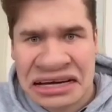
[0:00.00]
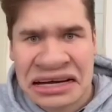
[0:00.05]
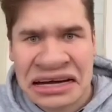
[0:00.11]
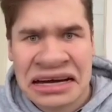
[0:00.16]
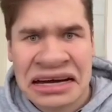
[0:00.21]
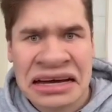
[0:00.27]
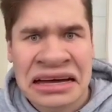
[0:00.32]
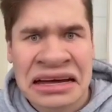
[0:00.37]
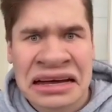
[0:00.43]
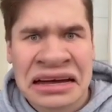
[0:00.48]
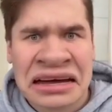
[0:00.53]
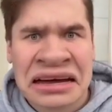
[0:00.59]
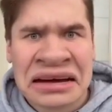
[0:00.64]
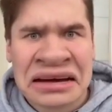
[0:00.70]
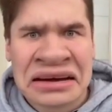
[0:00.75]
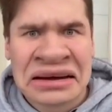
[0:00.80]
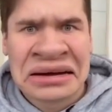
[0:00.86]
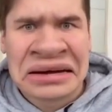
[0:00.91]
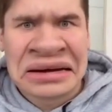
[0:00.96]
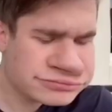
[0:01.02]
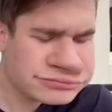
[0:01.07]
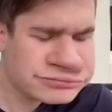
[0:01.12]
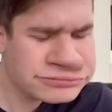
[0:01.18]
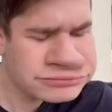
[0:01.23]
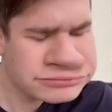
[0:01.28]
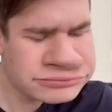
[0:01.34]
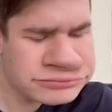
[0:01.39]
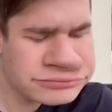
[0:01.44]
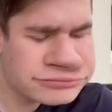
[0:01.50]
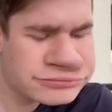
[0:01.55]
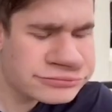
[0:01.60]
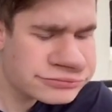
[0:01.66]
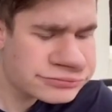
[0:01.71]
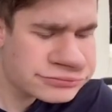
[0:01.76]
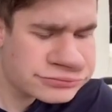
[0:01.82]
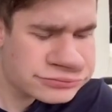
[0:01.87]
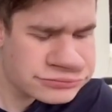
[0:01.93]

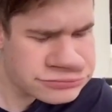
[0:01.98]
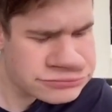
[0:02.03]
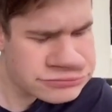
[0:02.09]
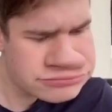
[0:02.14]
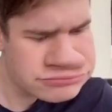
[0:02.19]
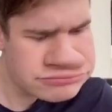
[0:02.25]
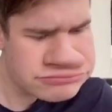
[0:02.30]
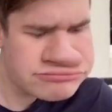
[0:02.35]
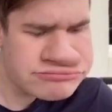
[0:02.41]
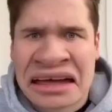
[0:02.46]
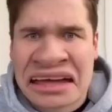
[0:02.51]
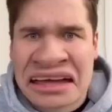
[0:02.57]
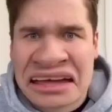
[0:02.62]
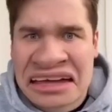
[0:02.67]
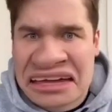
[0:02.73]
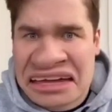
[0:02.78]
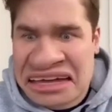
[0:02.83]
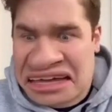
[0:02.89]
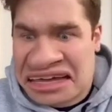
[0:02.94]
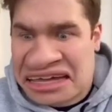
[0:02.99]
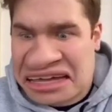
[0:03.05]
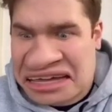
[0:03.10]
No one is speaking in this clip.